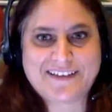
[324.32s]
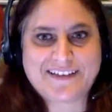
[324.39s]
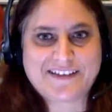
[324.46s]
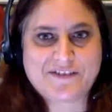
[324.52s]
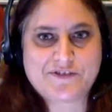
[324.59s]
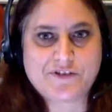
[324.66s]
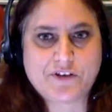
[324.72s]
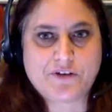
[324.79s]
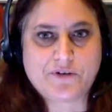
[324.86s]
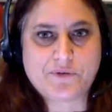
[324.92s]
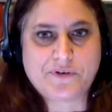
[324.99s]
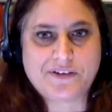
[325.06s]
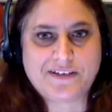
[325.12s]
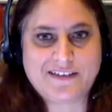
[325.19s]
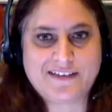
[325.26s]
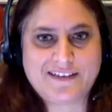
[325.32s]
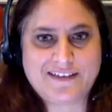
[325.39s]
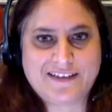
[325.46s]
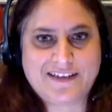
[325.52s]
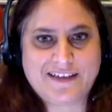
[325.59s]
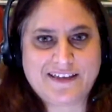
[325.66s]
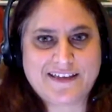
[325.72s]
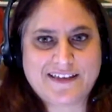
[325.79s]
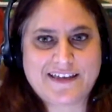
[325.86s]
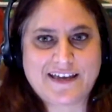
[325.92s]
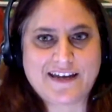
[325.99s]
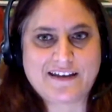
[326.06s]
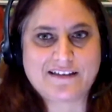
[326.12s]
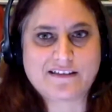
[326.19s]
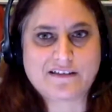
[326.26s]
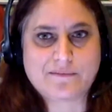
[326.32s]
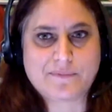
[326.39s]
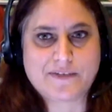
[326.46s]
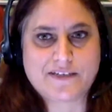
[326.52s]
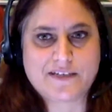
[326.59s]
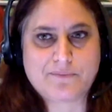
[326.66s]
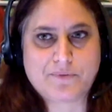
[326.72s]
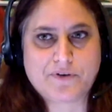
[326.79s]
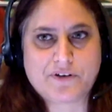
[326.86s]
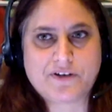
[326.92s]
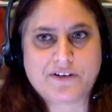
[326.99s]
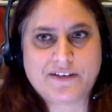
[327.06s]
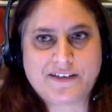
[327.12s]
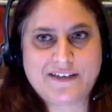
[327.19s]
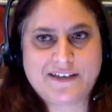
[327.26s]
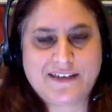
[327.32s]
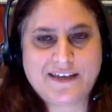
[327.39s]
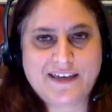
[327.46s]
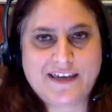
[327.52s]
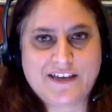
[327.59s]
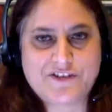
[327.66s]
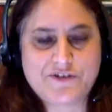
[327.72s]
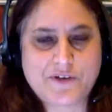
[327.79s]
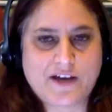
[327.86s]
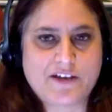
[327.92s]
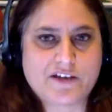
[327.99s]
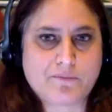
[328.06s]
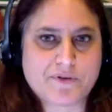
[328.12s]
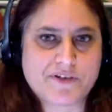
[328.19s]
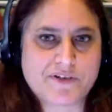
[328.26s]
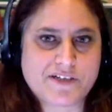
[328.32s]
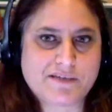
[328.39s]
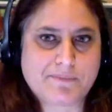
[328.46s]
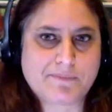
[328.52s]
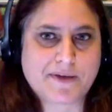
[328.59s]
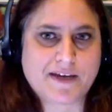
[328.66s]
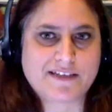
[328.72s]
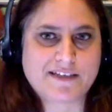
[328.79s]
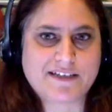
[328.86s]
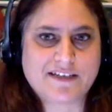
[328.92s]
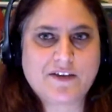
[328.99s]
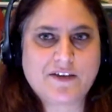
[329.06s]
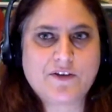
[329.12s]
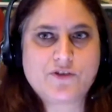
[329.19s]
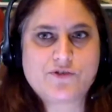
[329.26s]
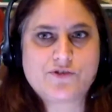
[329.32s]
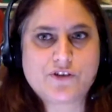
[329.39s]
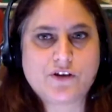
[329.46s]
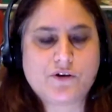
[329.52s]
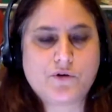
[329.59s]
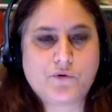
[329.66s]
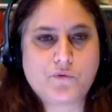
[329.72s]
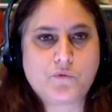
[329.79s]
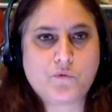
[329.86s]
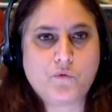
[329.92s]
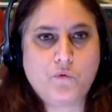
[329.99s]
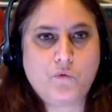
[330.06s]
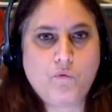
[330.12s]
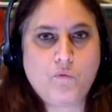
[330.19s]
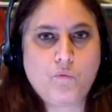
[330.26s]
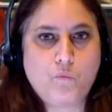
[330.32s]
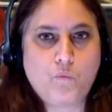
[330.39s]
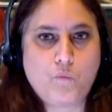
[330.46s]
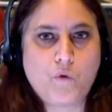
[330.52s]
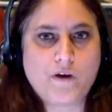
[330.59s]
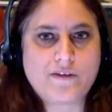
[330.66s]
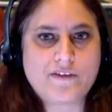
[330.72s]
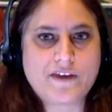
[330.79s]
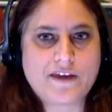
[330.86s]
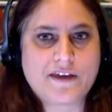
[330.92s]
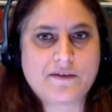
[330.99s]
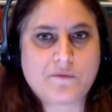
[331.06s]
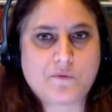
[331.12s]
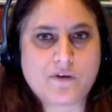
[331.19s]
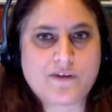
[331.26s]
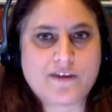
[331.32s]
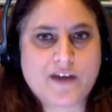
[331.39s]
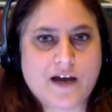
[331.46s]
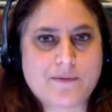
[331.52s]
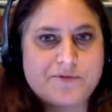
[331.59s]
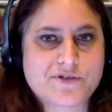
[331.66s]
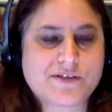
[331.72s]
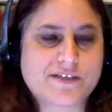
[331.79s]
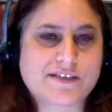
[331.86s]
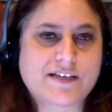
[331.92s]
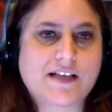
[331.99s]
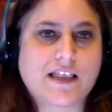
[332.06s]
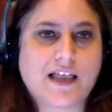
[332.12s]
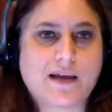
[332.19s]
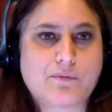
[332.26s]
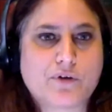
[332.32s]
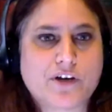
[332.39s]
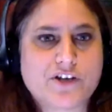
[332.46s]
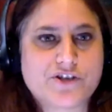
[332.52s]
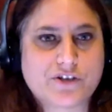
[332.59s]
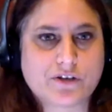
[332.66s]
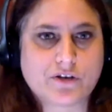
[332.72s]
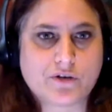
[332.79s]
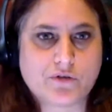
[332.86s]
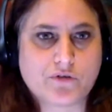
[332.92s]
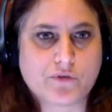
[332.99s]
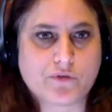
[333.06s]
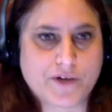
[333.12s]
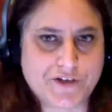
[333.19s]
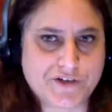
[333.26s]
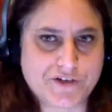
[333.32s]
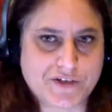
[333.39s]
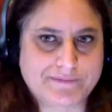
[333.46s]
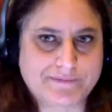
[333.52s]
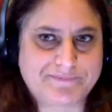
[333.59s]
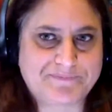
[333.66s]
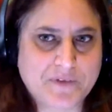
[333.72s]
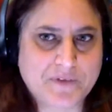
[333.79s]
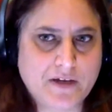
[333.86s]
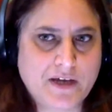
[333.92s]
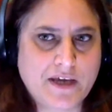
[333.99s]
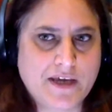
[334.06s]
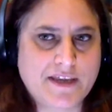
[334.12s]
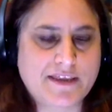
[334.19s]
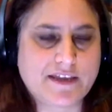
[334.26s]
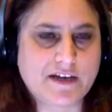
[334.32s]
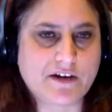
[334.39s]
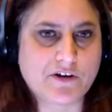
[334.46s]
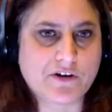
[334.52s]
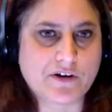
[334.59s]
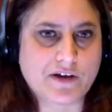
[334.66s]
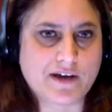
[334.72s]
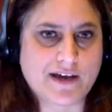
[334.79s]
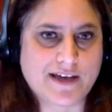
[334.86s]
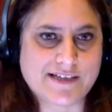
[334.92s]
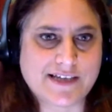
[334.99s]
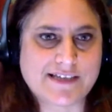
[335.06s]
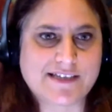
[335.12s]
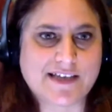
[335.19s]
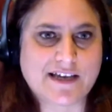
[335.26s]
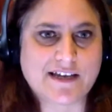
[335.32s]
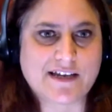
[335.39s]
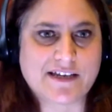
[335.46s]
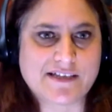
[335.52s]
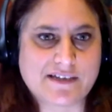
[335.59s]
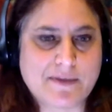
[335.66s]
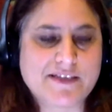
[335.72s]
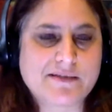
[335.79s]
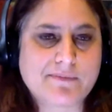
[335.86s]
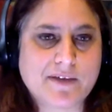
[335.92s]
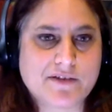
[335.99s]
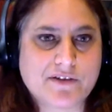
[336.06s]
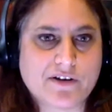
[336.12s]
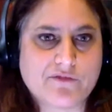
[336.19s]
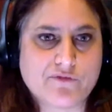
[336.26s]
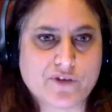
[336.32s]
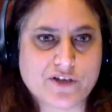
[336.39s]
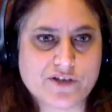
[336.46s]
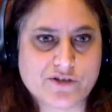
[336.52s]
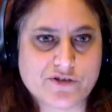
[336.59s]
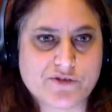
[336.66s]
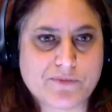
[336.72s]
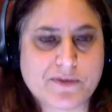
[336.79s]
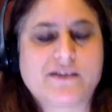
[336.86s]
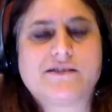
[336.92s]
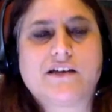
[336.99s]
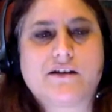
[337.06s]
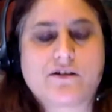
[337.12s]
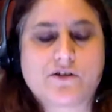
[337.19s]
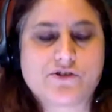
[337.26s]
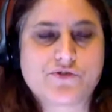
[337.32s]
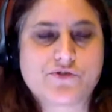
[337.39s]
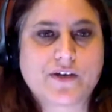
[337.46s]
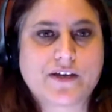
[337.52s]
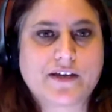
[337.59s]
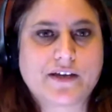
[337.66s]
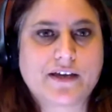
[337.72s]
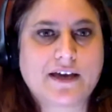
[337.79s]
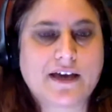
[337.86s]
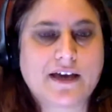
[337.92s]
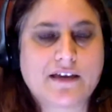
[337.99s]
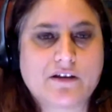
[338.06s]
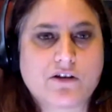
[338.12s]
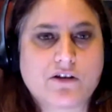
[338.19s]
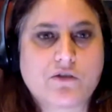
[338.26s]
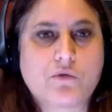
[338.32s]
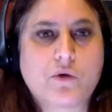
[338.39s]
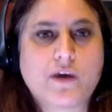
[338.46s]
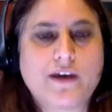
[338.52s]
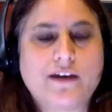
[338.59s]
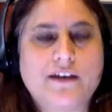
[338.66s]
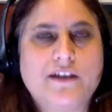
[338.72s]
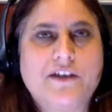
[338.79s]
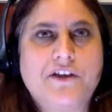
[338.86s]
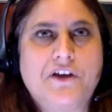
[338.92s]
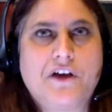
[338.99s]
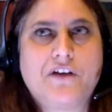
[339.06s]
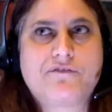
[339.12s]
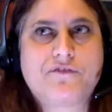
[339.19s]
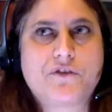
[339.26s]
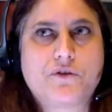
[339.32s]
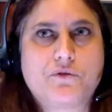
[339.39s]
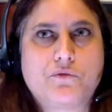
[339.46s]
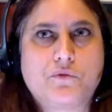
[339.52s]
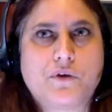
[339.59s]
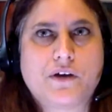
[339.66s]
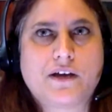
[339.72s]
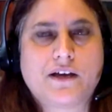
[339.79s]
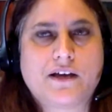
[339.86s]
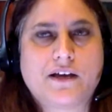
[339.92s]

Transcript: So, getting a little bit deeper into how you can participate. So, one of the options is collaboration and co-creation. There, as I said, is an immense amount of research being done in Australia, and there are quite a few